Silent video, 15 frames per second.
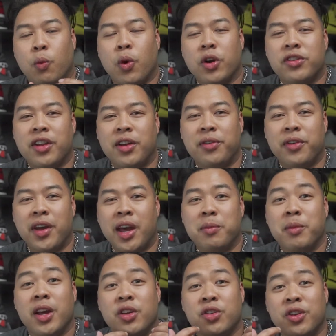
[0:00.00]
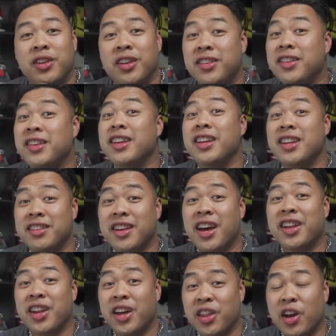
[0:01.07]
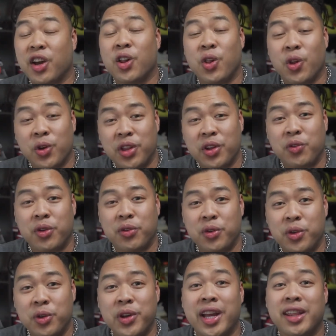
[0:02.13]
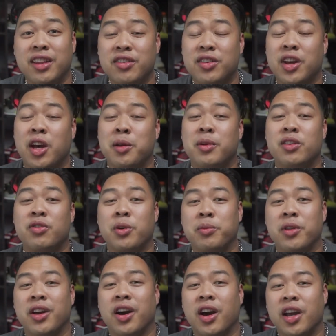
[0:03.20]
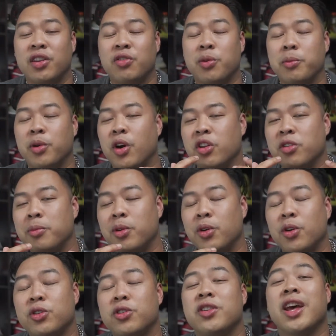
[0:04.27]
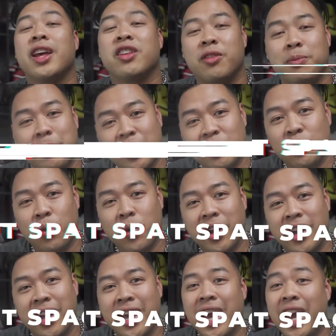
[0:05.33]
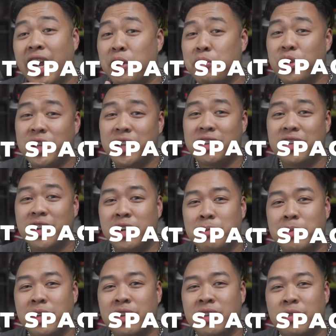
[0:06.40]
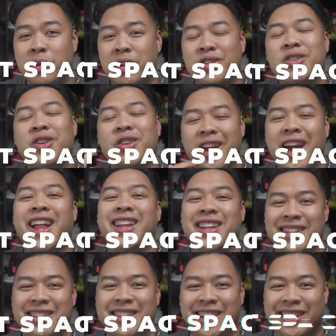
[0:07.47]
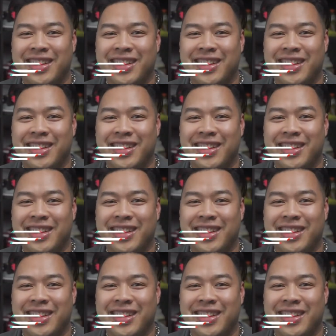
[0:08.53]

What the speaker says: What's up fam? So this is another clothing review, and this time it's from the guys from Cosmonaut Spacewear, and I'm really excited about this one, so let's get